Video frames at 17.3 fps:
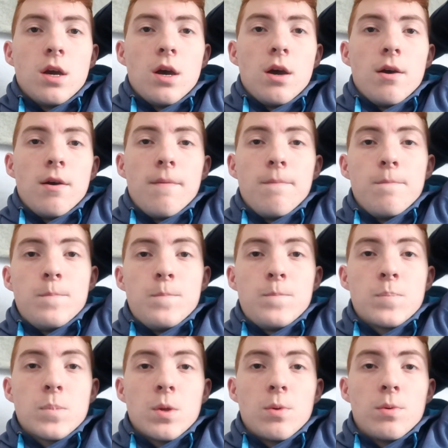
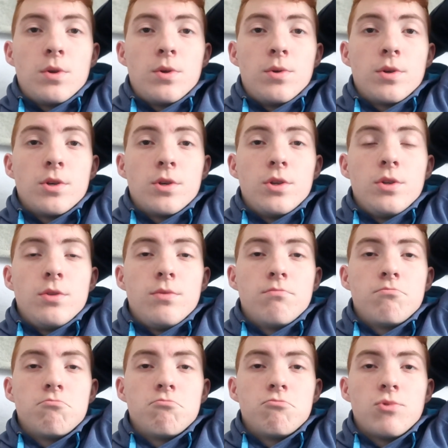We're doing good
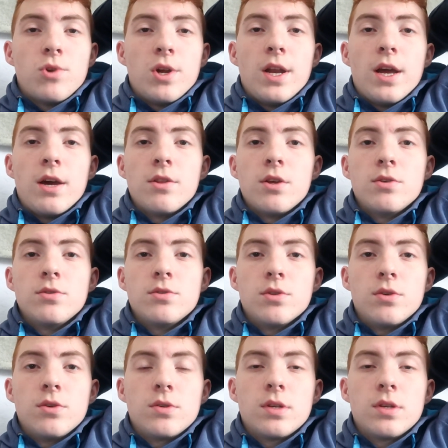right now though,
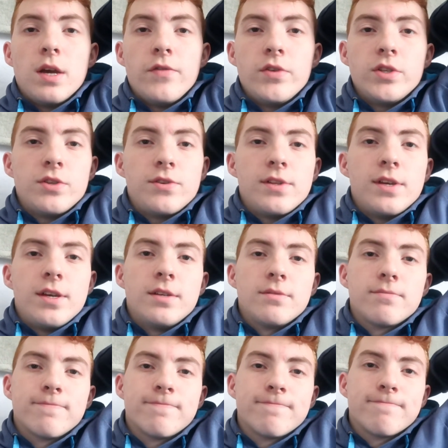so every single day.